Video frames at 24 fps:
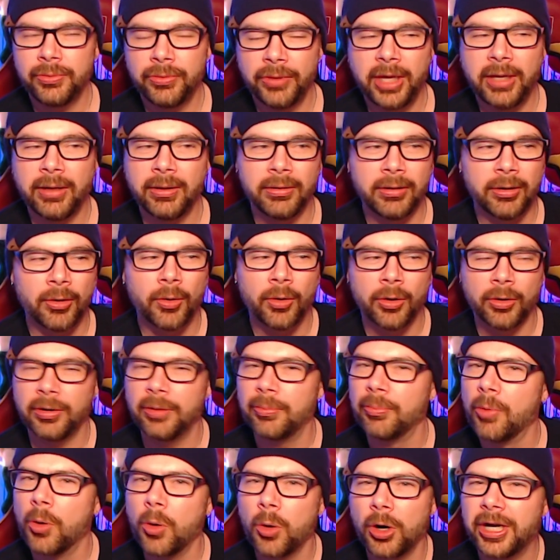They are
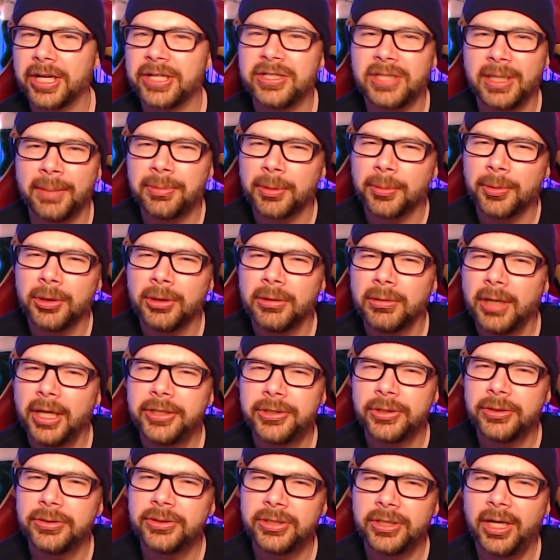more acceptable, I
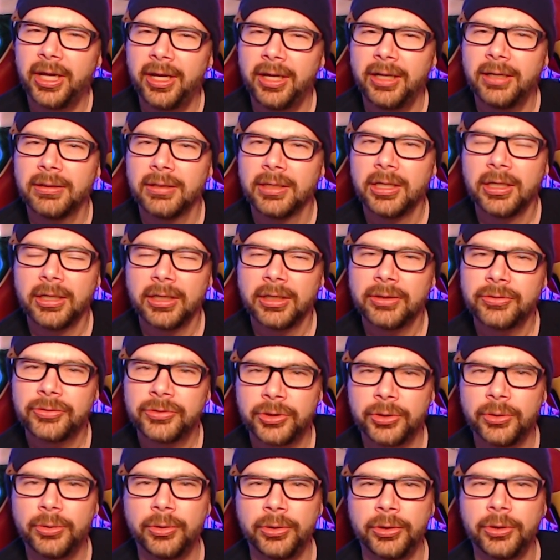should say,
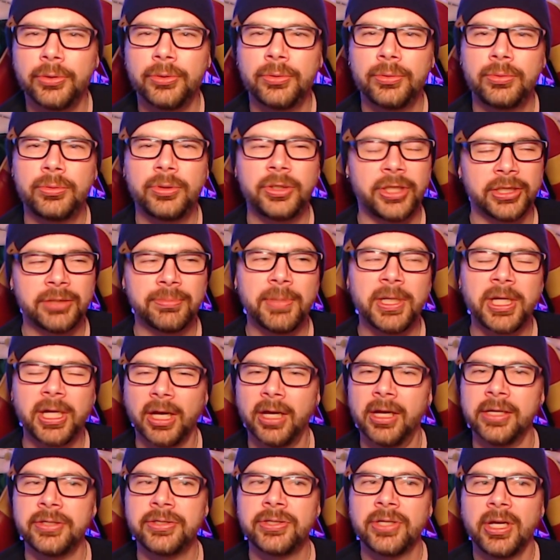to you, just
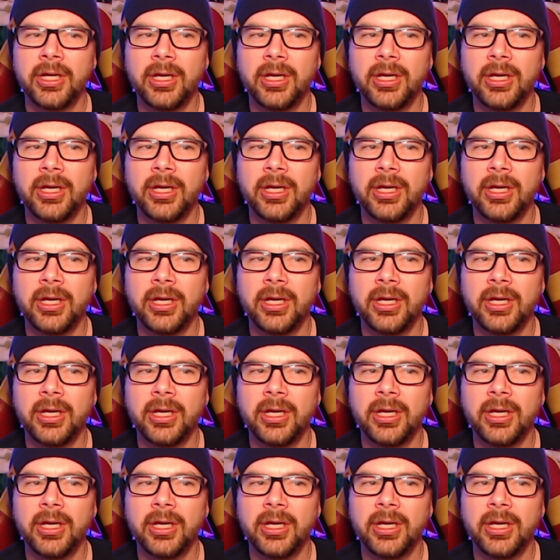because